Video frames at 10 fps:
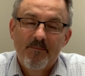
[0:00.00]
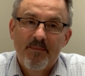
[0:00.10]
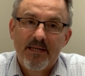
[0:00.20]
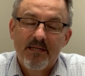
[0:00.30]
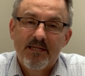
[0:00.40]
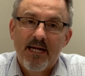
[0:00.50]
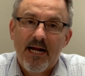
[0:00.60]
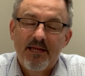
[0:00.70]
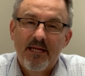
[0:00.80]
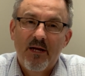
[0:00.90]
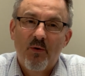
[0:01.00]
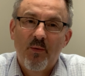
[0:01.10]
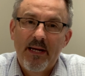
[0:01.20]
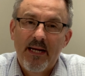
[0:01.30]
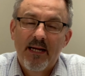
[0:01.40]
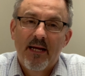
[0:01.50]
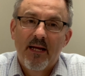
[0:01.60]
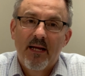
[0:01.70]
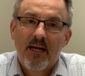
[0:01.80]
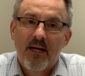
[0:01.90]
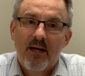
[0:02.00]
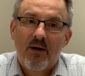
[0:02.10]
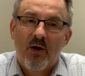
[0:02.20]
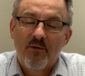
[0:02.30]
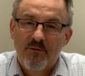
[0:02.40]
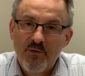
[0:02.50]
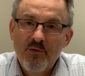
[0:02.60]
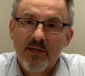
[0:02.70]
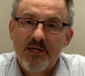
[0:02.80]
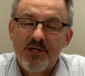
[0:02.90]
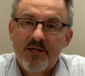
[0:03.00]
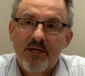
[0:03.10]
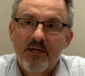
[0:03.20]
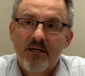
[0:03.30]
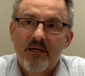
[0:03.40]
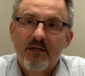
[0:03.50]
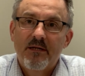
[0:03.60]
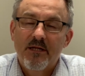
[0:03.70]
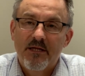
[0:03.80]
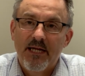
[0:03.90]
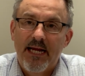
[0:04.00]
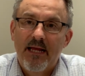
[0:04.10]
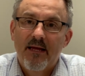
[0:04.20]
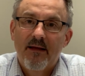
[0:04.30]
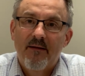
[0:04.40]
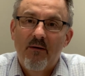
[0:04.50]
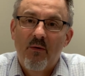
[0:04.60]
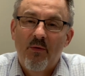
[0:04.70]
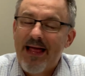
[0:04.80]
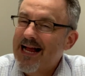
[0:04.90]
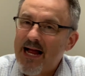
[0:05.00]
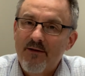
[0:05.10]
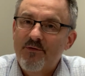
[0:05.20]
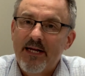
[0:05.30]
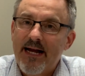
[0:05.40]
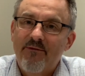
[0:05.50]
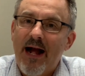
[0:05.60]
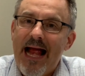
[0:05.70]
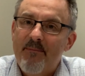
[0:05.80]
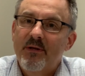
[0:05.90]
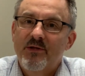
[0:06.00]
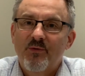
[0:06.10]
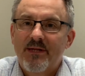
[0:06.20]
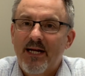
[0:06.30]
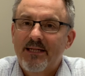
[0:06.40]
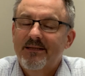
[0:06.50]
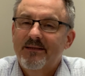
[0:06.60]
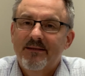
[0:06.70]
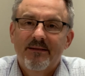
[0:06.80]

but instead I think we are foolish to think, well, that kind of thing never happens with us.